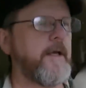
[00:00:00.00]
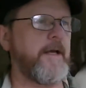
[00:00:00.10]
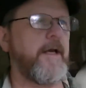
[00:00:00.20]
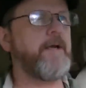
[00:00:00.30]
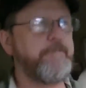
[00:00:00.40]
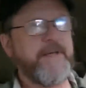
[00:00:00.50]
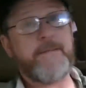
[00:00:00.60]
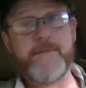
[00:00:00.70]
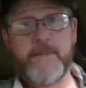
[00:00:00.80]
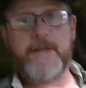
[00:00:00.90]
And pick
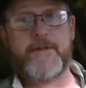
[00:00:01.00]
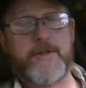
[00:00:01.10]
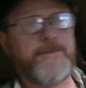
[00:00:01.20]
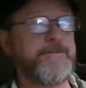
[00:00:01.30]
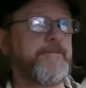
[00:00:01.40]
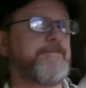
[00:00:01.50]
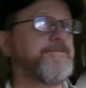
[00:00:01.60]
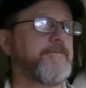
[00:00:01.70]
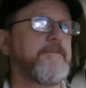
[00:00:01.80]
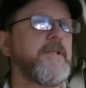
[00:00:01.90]
up some lunch.
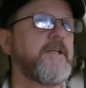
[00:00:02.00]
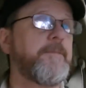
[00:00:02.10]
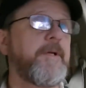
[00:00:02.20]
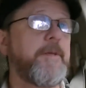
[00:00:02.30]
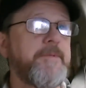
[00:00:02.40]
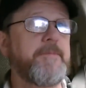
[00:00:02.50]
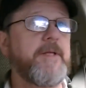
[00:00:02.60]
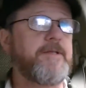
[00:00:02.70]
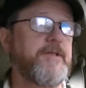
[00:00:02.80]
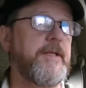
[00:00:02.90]
Get to pick up some
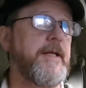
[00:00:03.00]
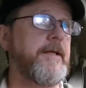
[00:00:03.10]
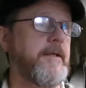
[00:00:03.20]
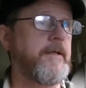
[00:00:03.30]
lunch today.